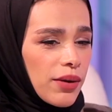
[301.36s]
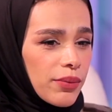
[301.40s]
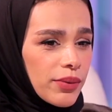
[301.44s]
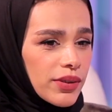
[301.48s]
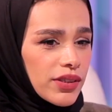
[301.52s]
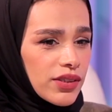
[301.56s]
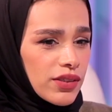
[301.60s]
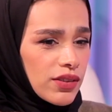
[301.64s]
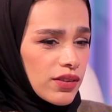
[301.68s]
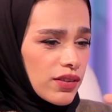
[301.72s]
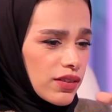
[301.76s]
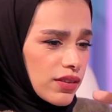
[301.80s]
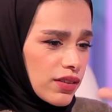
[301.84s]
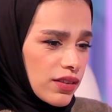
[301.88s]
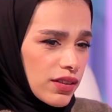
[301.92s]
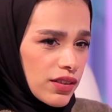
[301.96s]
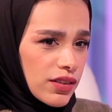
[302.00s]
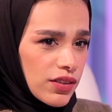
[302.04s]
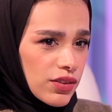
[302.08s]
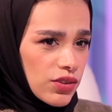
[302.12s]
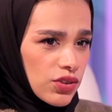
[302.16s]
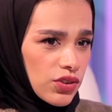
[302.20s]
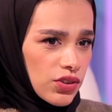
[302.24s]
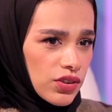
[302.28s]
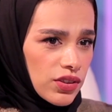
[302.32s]
I went to
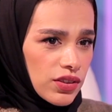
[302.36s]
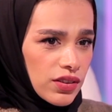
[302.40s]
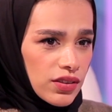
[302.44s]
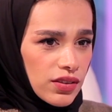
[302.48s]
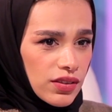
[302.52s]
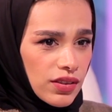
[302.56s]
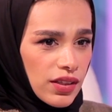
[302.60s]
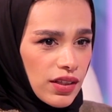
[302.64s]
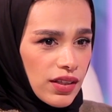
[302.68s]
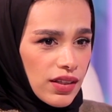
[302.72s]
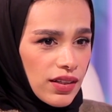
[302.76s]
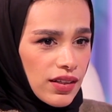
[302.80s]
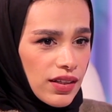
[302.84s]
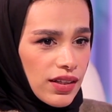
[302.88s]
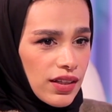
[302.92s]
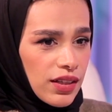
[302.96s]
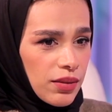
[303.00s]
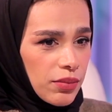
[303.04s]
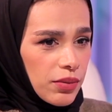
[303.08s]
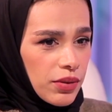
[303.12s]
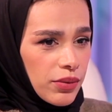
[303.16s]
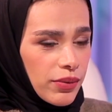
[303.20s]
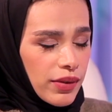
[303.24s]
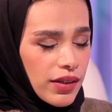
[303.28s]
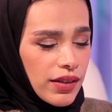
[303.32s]
literature, like
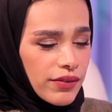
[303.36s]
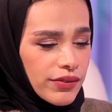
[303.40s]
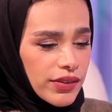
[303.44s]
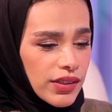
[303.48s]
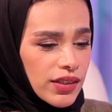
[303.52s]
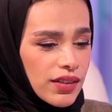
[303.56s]
adabi, whatever.